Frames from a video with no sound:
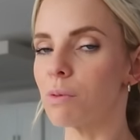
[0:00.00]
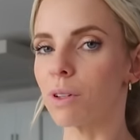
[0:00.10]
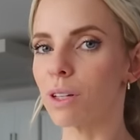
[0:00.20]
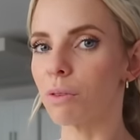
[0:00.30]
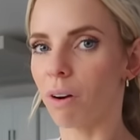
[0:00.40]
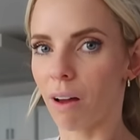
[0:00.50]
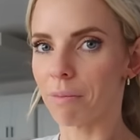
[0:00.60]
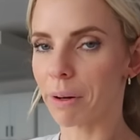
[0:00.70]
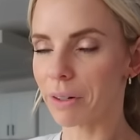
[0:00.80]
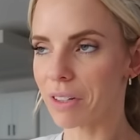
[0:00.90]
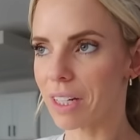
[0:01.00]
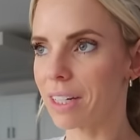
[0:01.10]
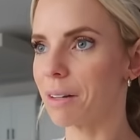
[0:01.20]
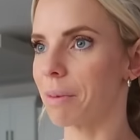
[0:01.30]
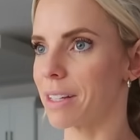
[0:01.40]
really thrown off my
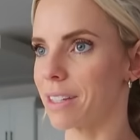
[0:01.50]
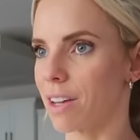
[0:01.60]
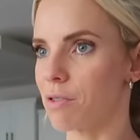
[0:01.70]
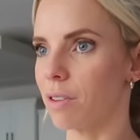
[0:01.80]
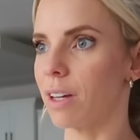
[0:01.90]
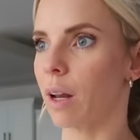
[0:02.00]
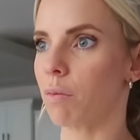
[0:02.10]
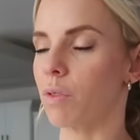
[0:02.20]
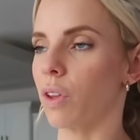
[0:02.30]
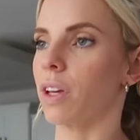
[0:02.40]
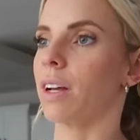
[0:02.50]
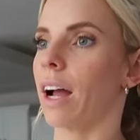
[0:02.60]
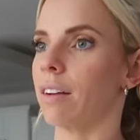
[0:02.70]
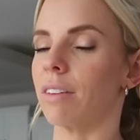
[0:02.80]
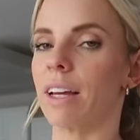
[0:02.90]
routine and my schedule, and I'm feeling
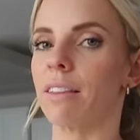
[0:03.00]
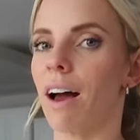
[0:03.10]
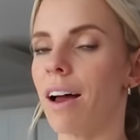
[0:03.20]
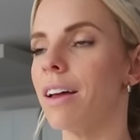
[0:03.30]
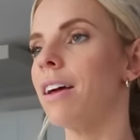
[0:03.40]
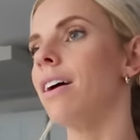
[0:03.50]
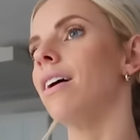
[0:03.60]
kind of like that,